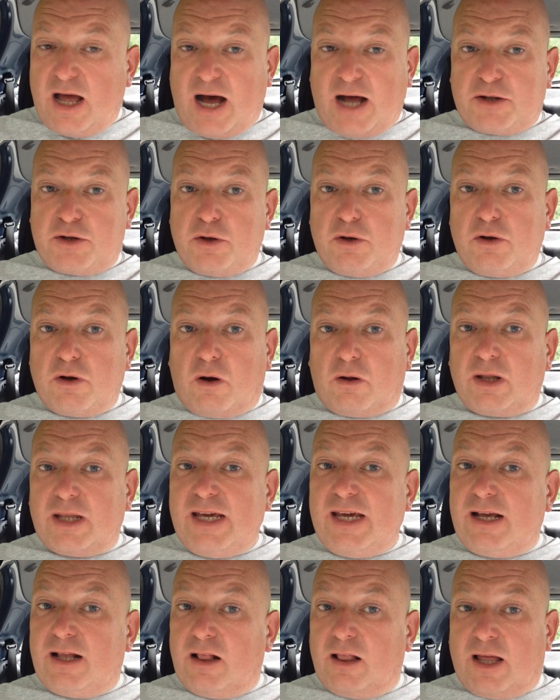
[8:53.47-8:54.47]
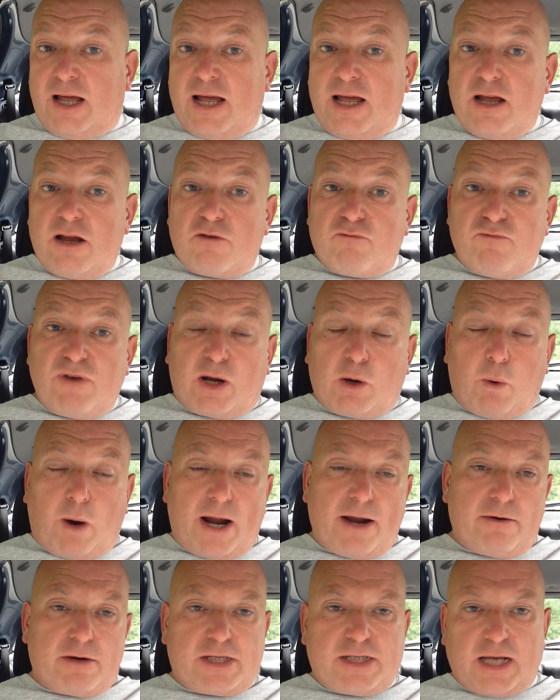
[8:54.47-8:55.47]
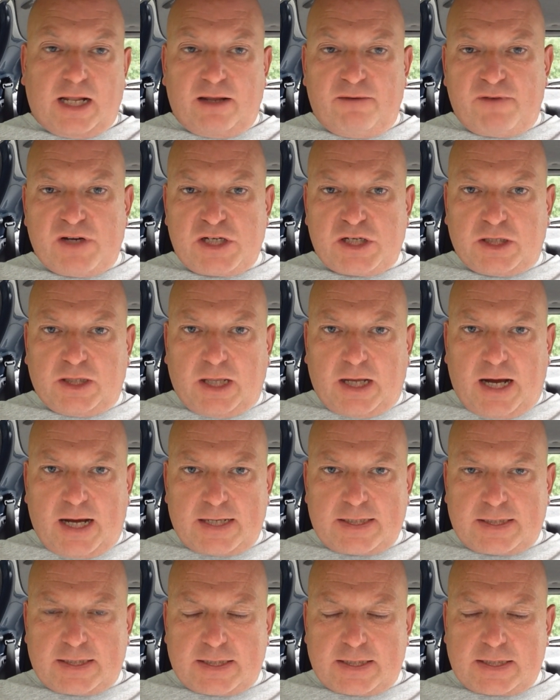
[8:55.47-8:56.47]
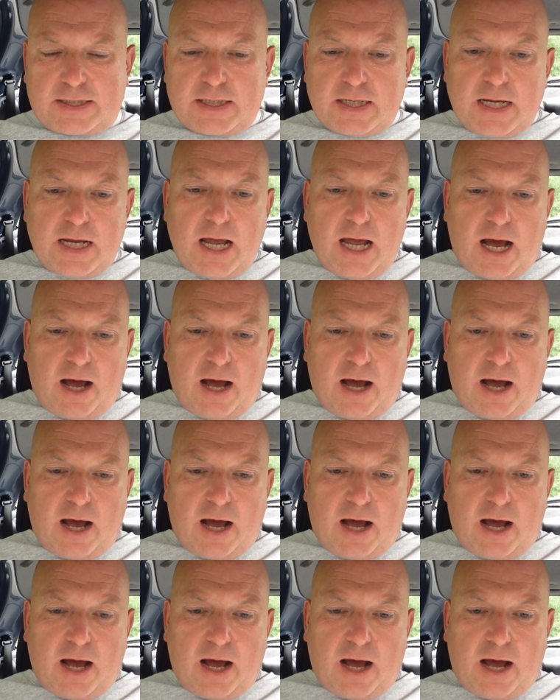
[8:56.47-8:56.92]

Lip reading: I do not legally require a television license.